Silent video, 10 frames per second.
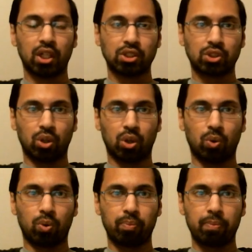
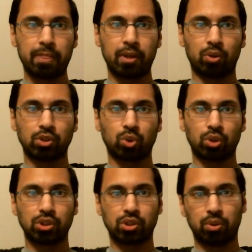So his
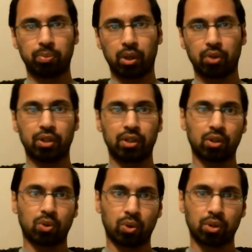sources could be
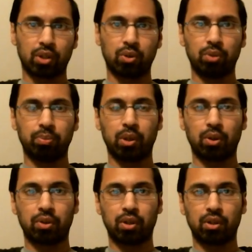authentic or they couldn't be
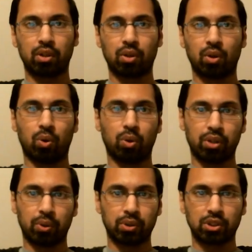authentic, or
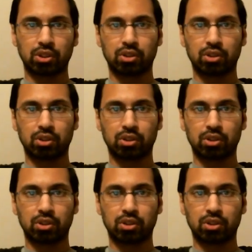they were just